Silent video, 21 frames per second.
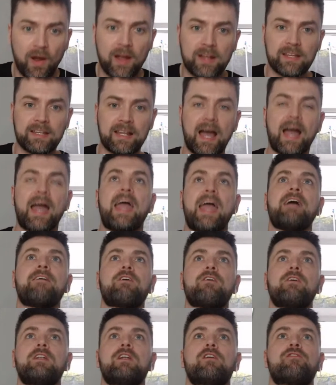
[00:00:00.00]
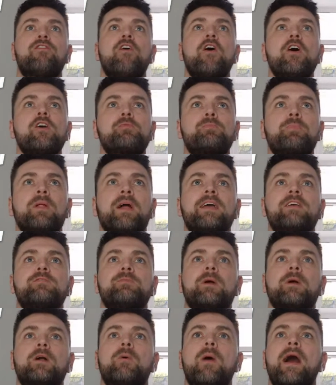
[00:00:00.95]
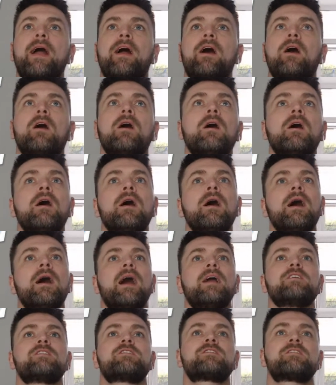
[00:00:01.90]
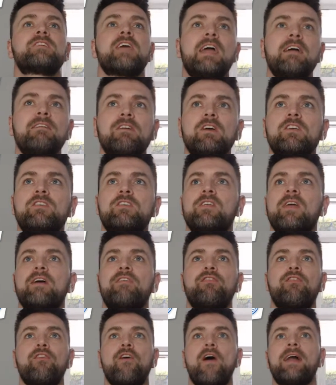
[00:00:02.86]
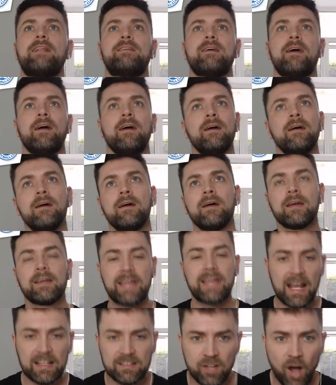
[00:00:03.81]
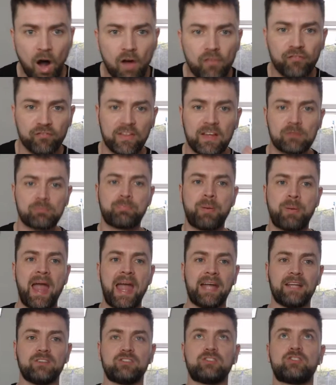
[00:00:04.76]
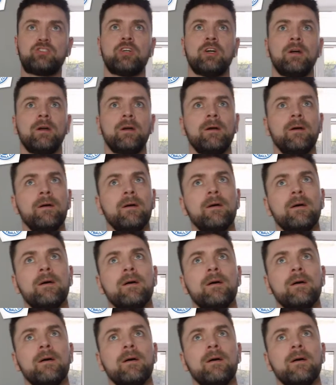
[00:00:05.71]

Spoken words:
Fred in that area in the first place, Maguire. And seriously, Fred, get off this pitch.